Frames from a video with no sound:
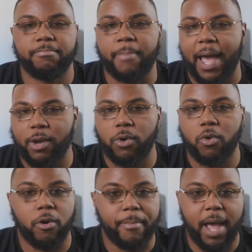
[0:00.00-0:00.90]
micro
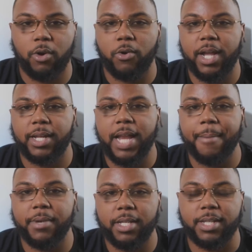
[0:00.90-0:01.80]
or
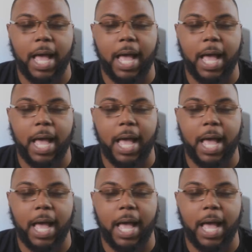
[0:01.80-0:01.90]
macroeconomics.